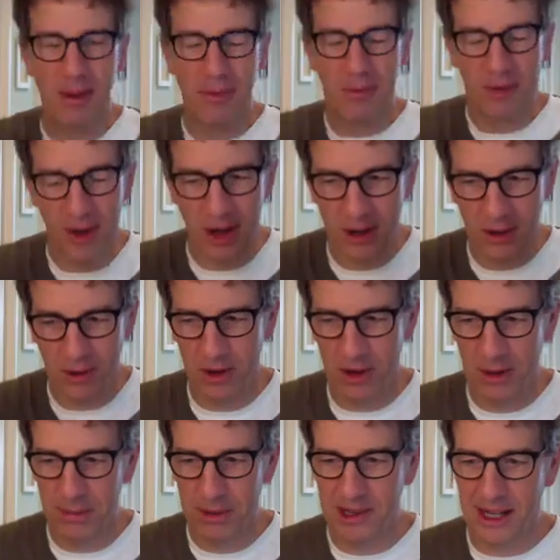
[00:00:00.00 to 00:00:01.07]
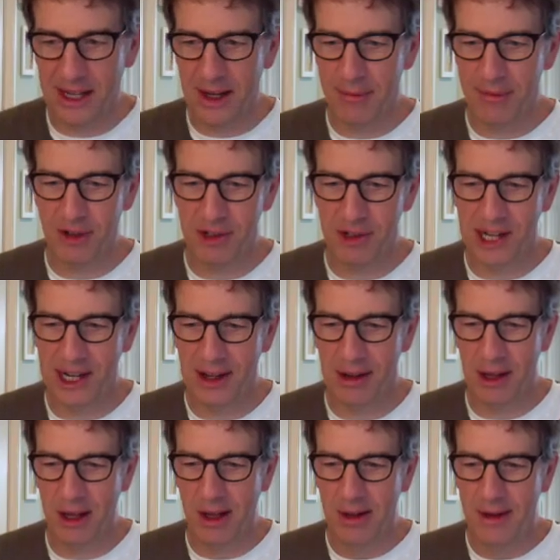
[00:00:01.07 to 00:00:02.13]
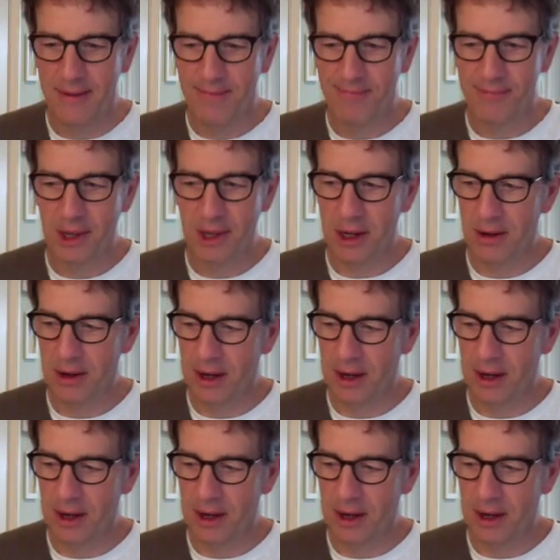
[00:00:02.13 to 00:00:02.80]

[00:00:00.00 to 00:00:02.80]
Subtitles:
focused on a particular project. So